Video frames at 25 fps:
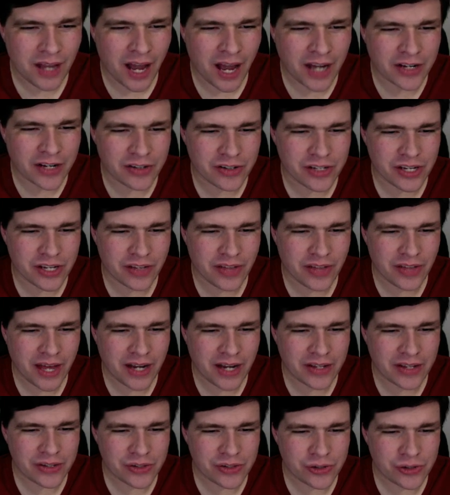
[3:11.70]
just think that
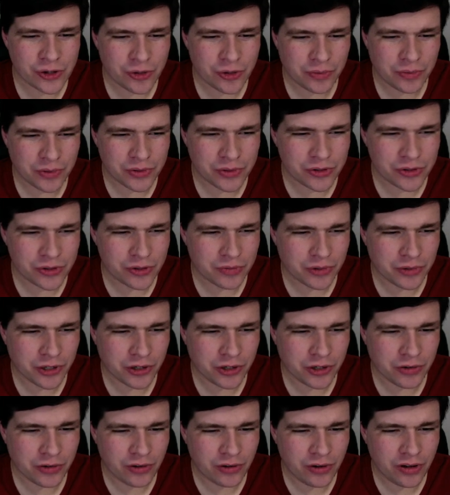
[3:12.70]
is super, super
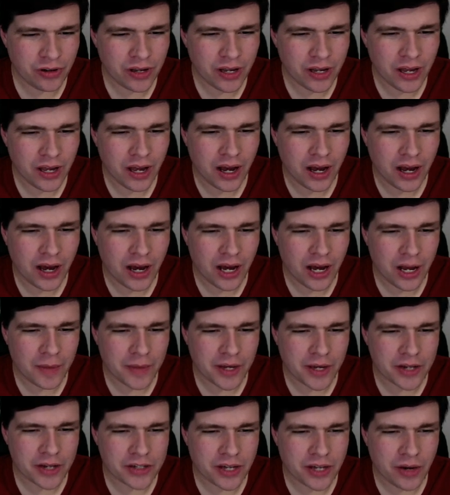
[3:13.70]
cool
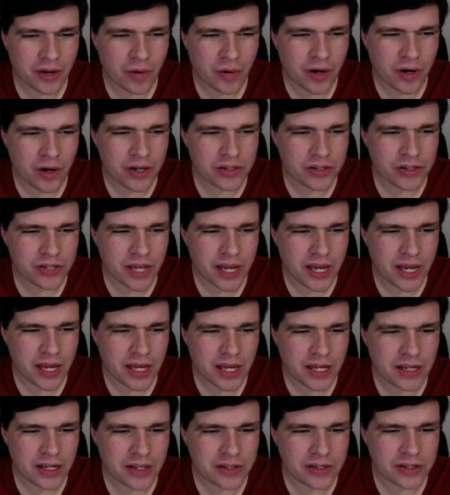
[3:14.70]
because I want to say
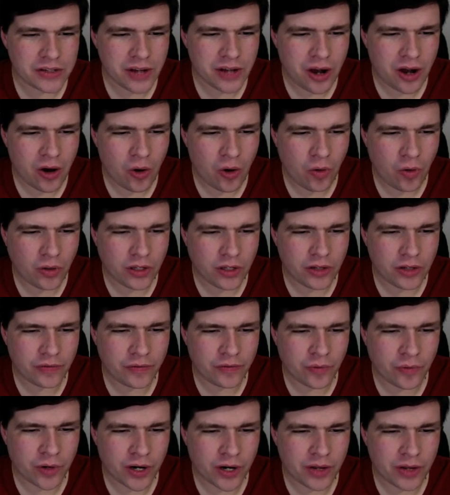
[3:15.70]
it is not only the
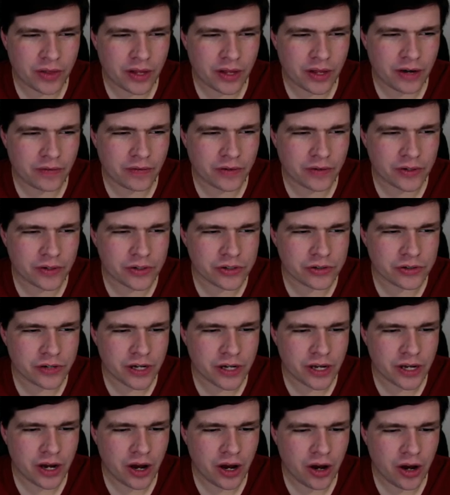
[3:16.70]
40th
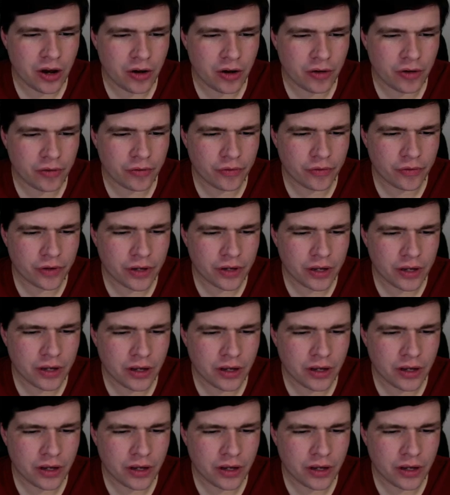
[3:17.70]
anniversary of